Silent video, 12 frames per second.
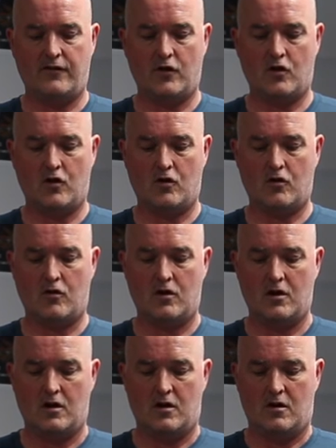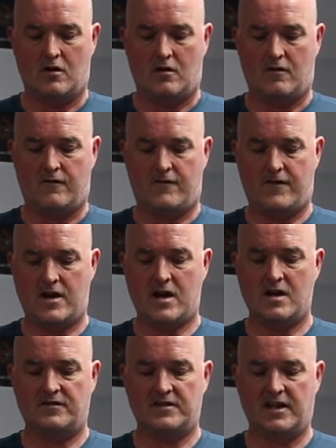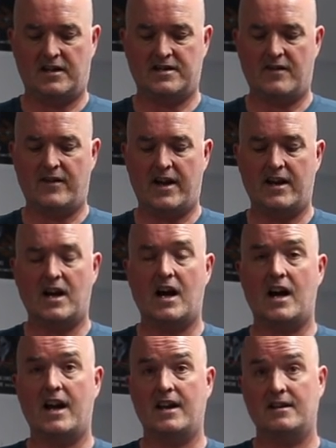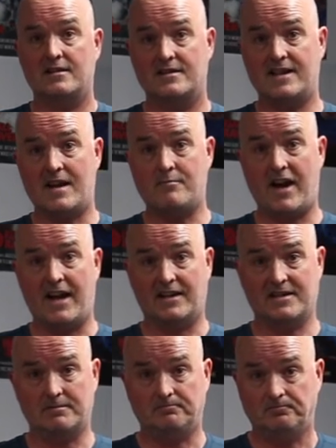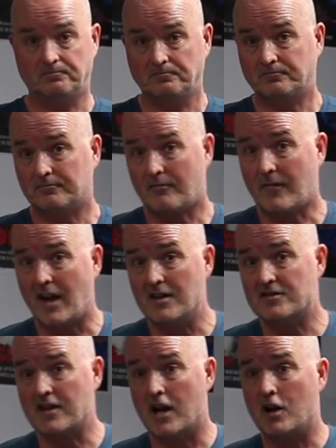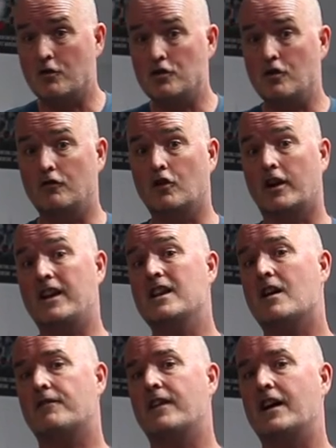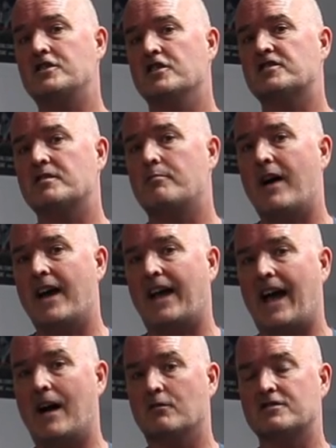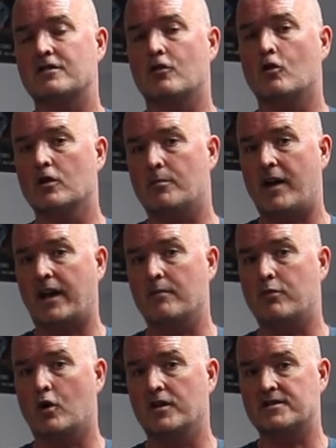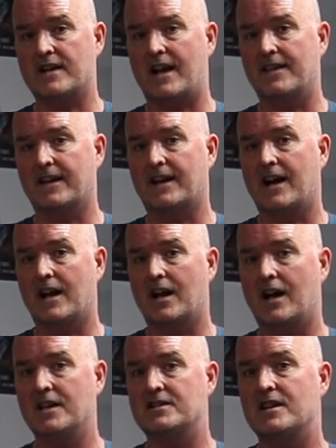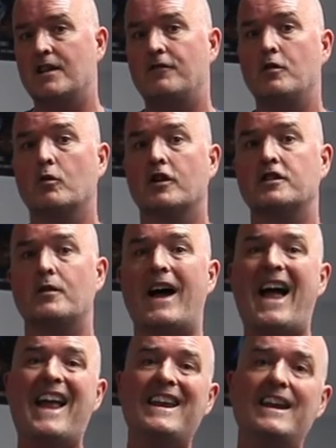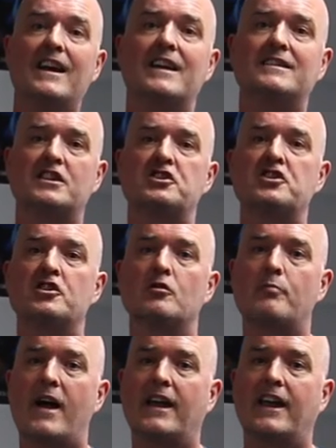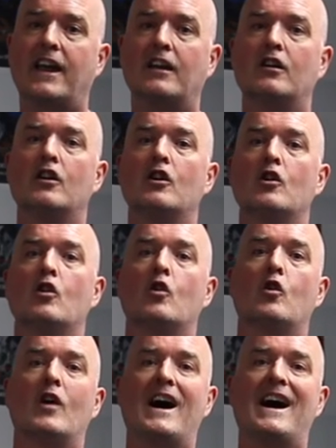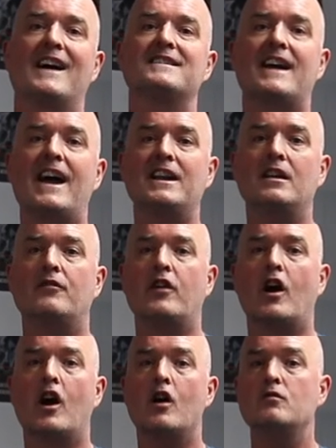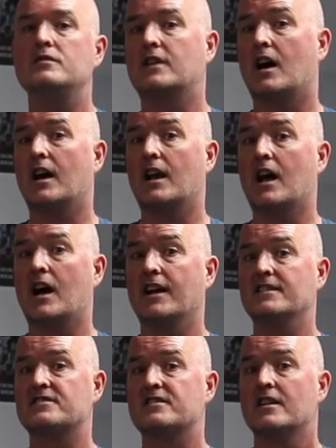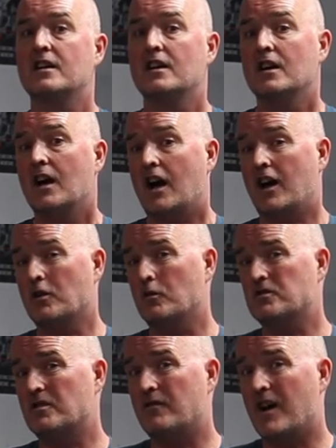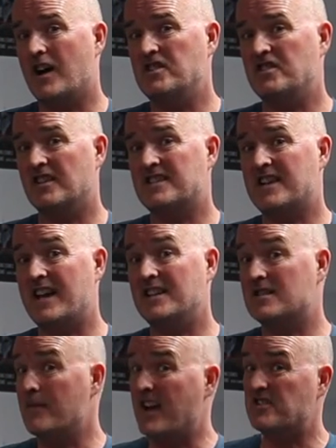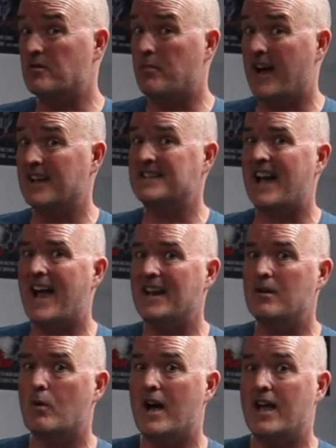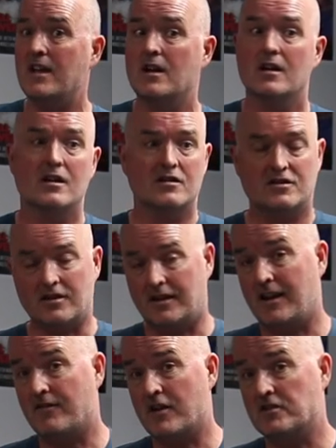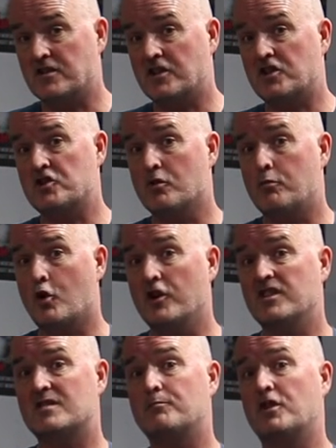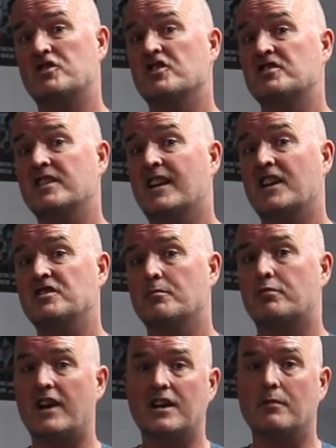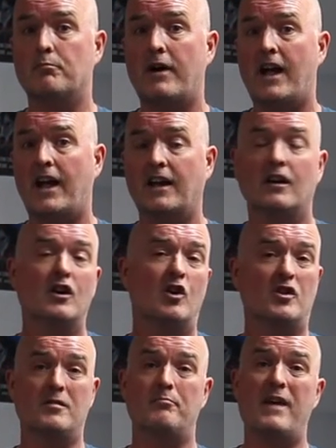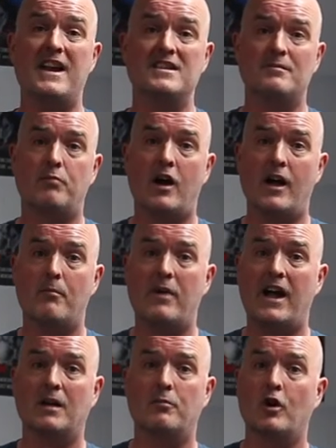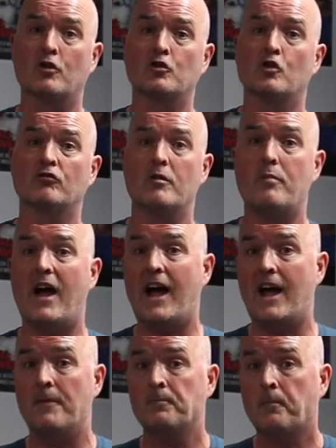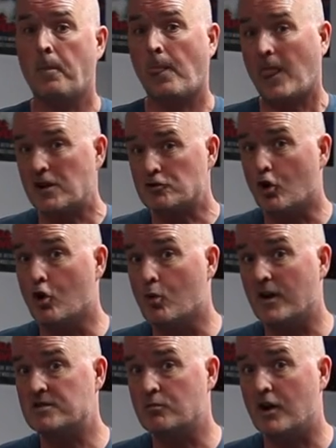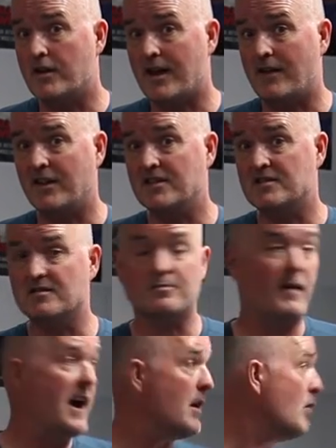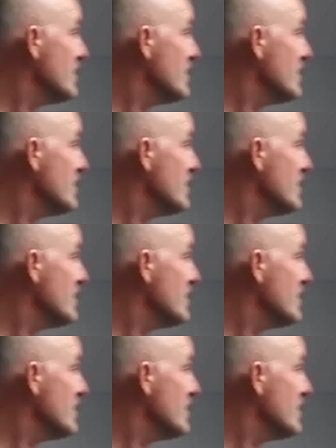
4, 5, 6, 7, 8, 9, 10 pegs. So you've got enough there just to peg out all the pegging points and the guy lines. If you want to do any additional pegging or add any of your own guy lines, I'd always advise you to take some extra pegs anyway to give those additional points. But just in case you break a peg or you bend a peg beyond all repair, it's always worth having some spare